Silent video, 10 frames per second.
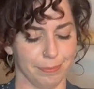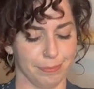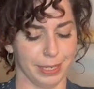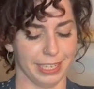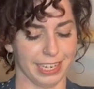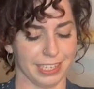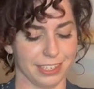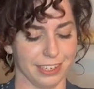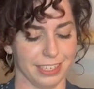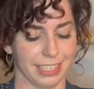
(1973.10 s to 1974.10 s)
But I
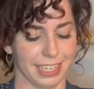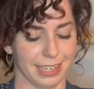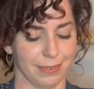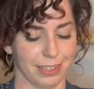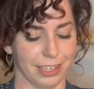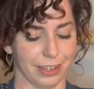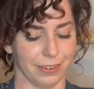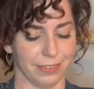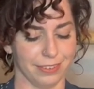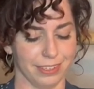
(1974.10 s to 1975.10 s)
started to get,
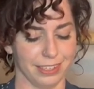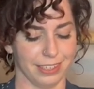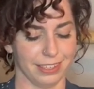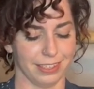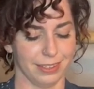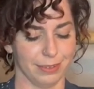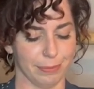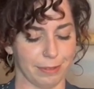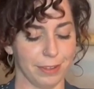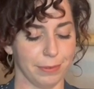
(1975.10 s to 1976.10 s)

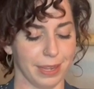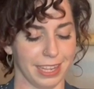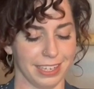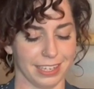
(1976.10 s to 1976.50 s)
my feet wet,